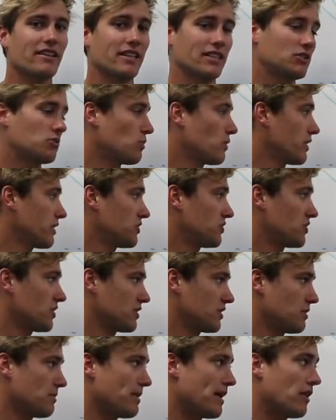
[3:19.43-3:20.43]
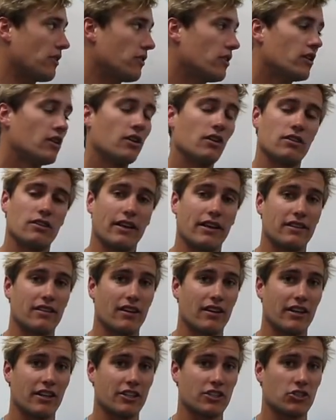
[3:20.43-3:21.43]
This one is just about
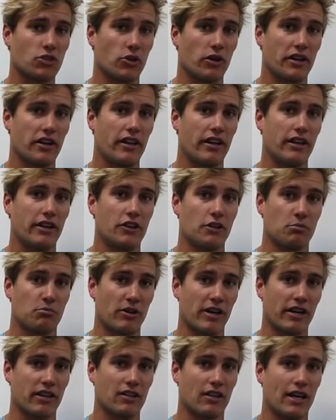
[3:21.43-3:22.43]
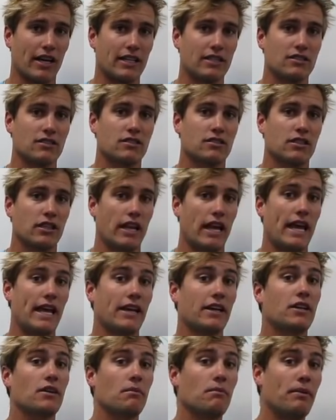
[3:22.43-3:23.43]
lengthening or shortening your brake lines
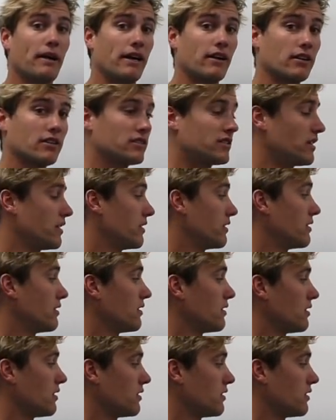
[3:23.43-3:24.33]
in comparison